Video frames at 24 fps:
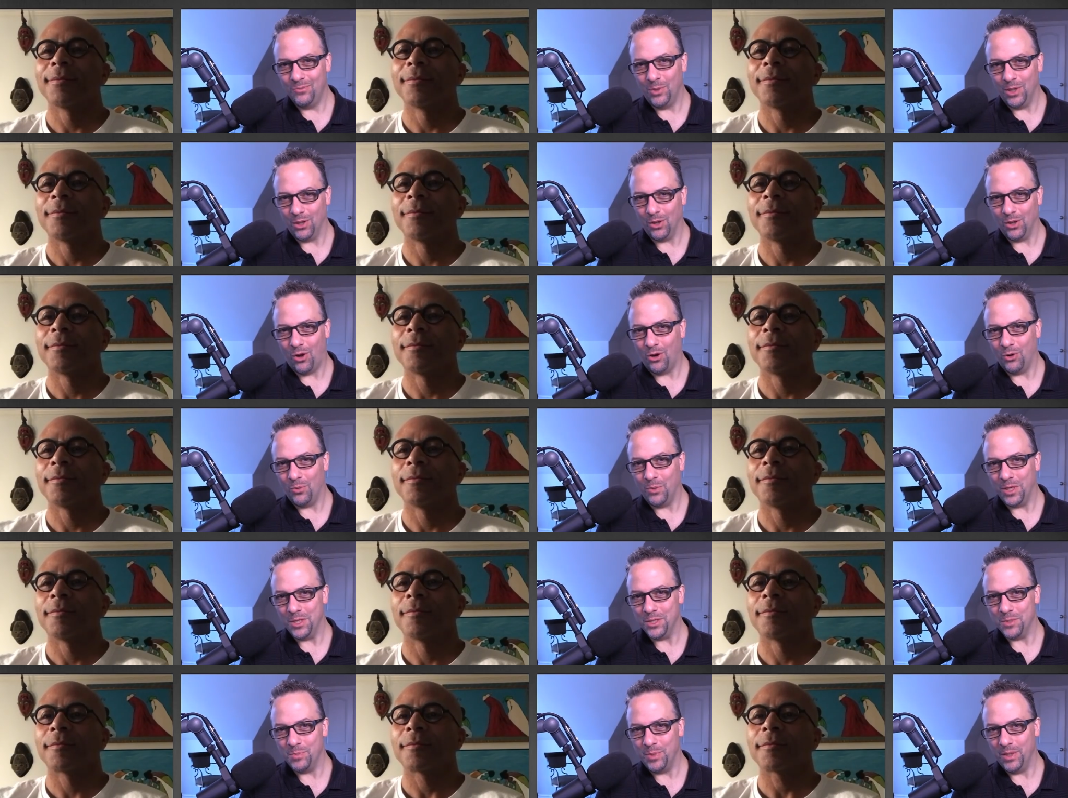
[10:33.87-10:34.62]
Speaker 1: will
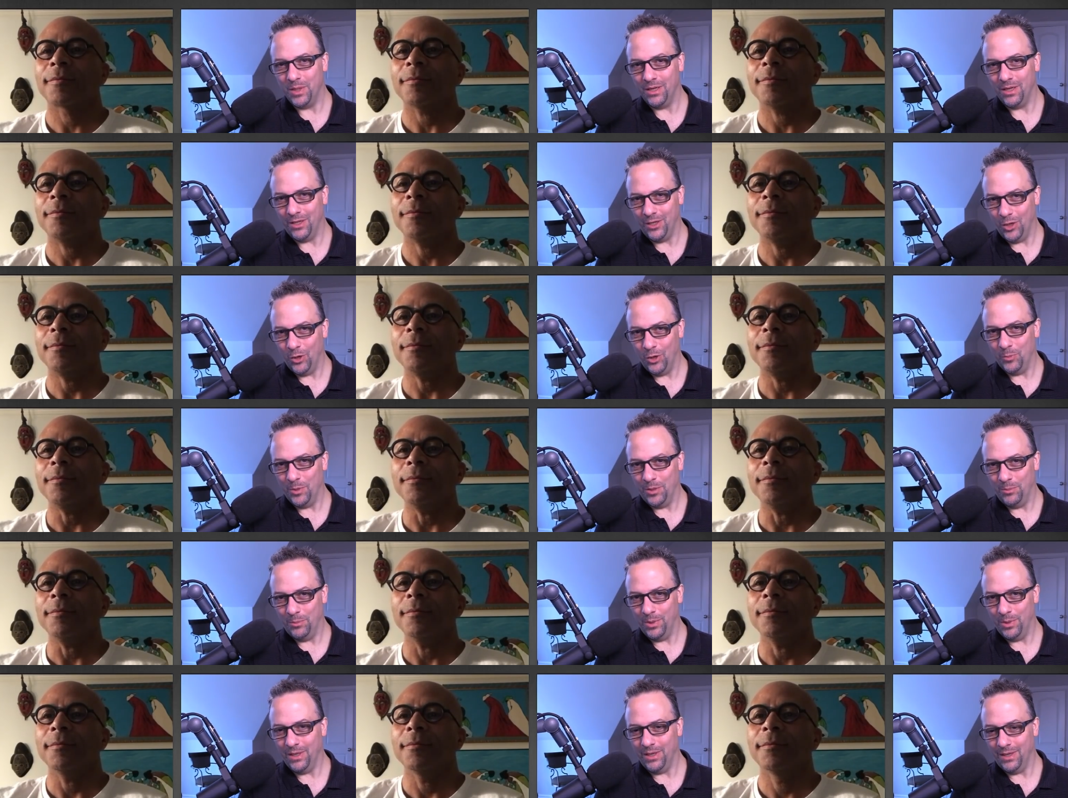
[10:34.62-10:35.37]
always be
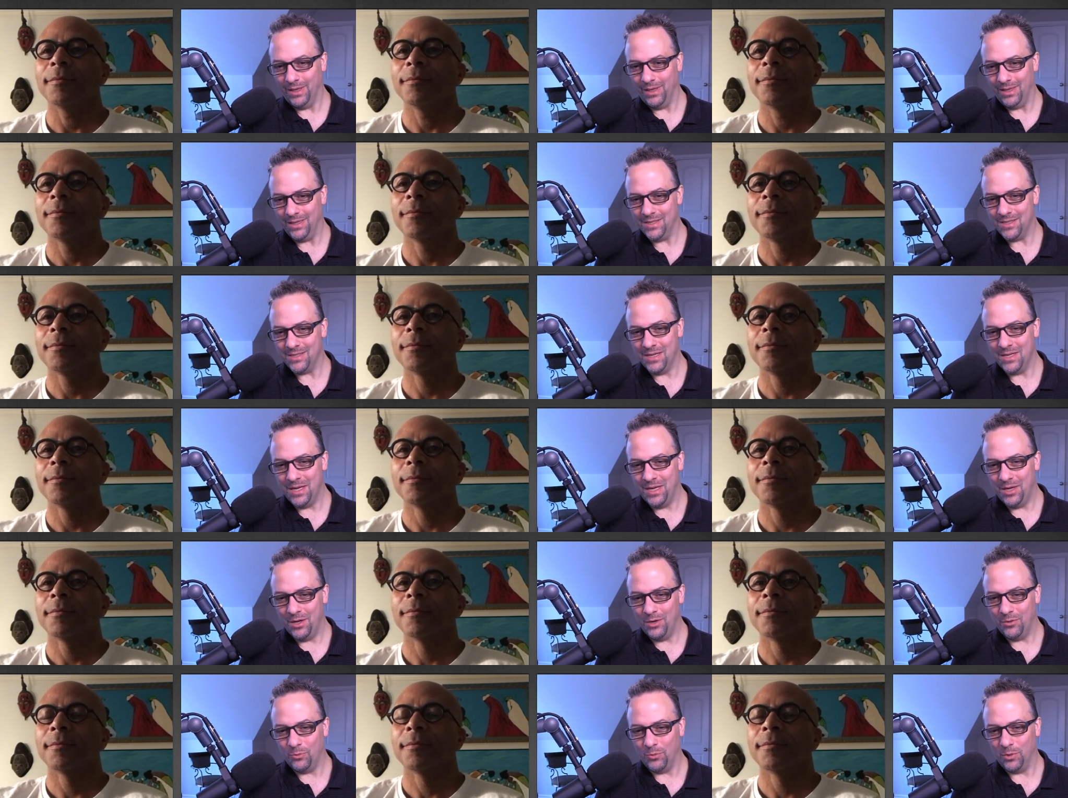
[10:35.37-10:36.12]
human beings
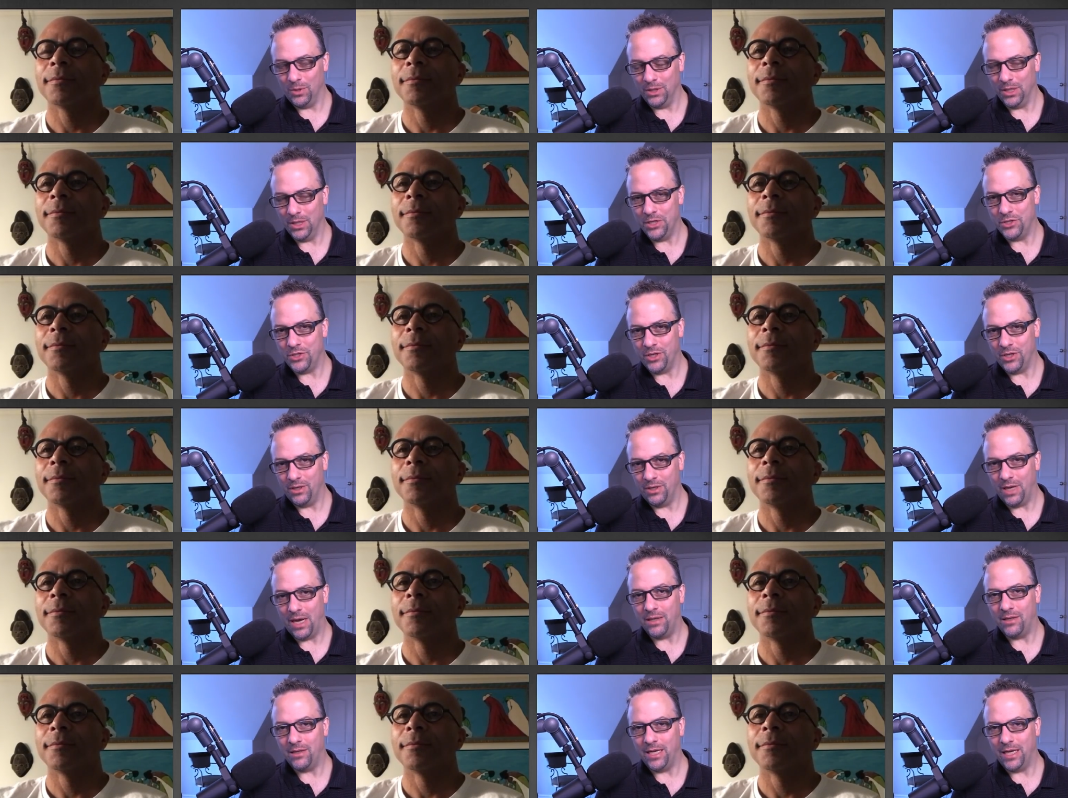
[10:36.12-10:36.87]
religion,
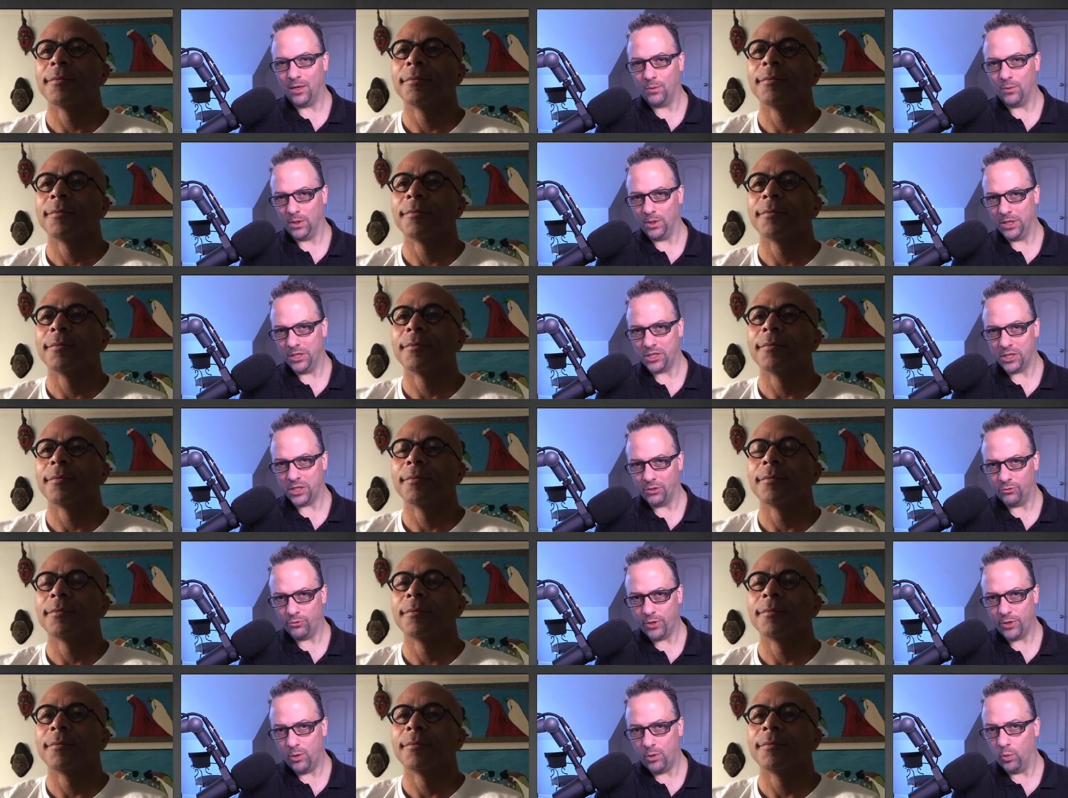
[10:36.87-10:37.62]
I think a religion
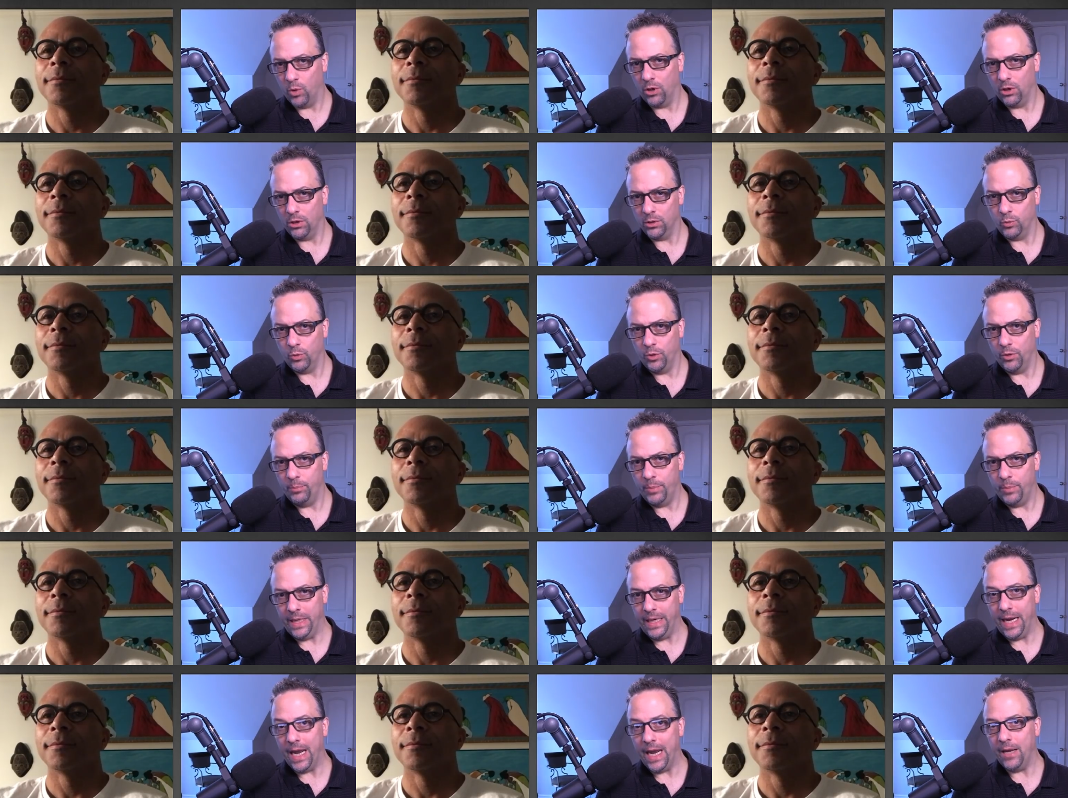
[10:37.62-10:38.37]
free world would
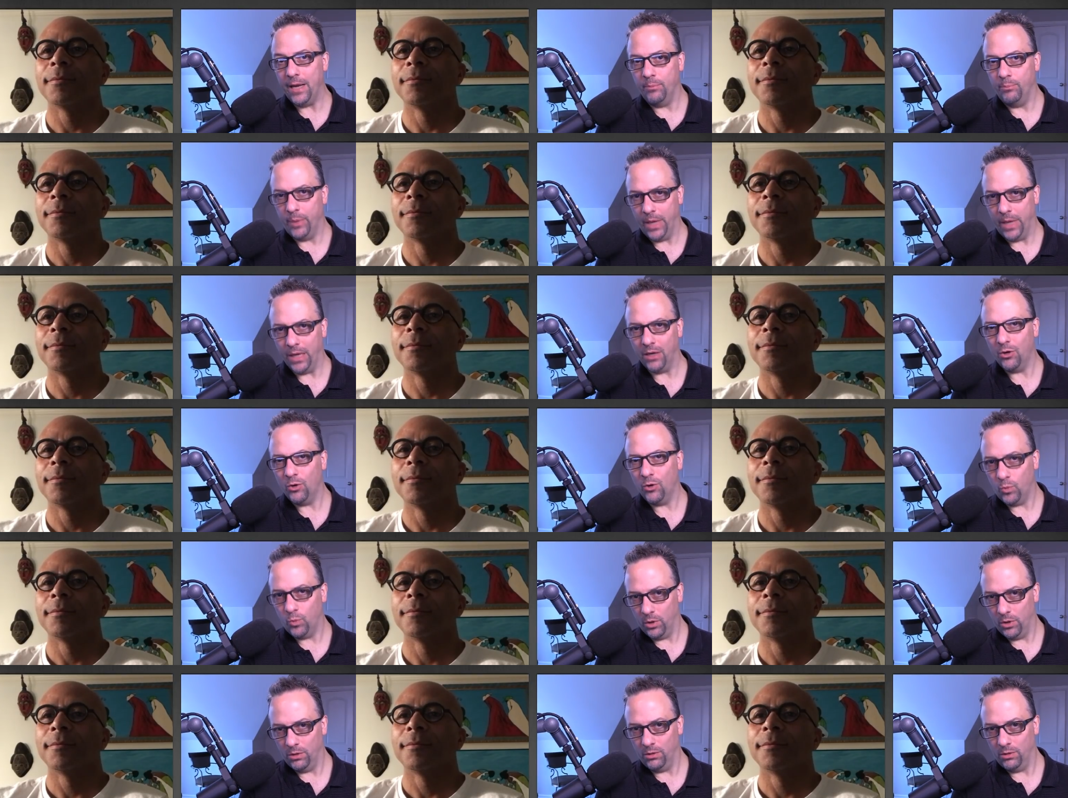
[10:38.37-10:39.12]
be a better
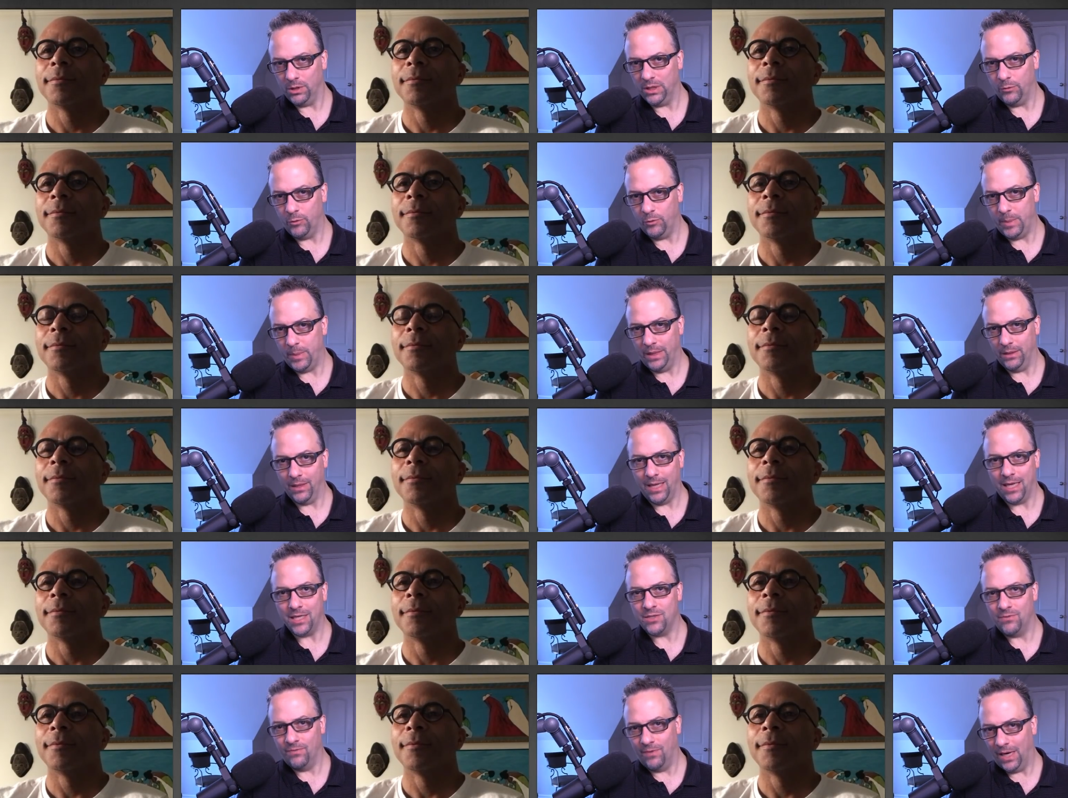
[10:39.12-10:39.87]
world. It would be
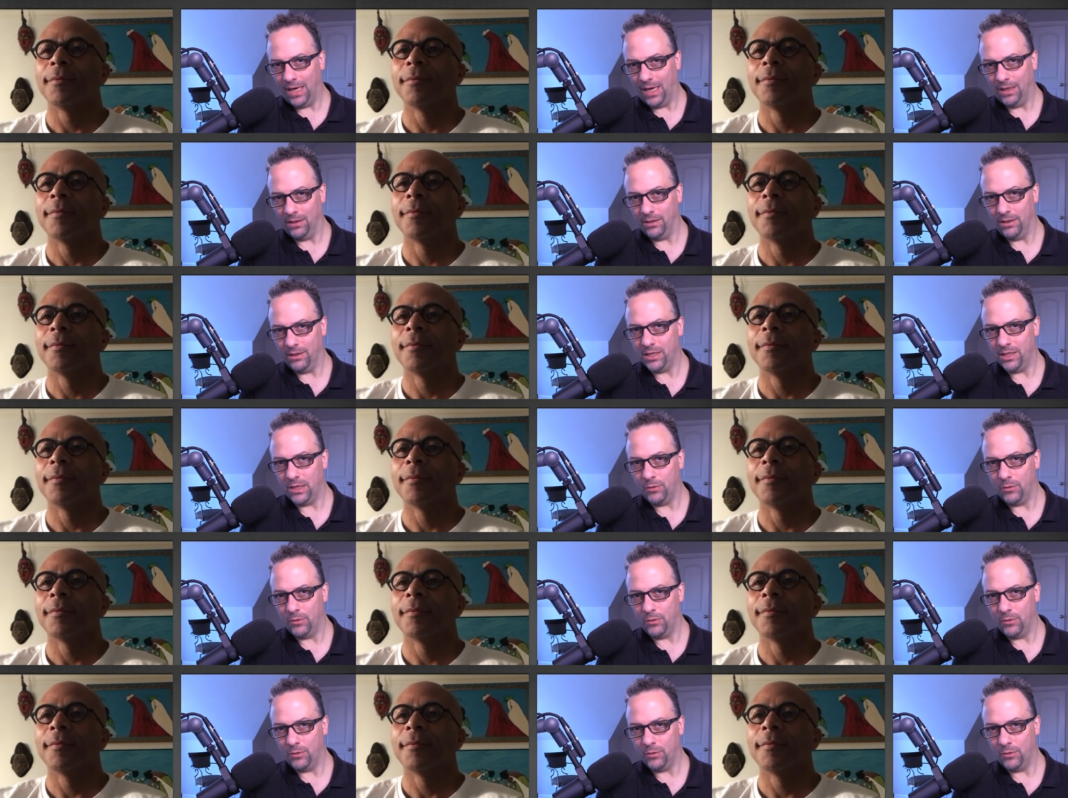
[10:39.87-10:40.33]
less violent.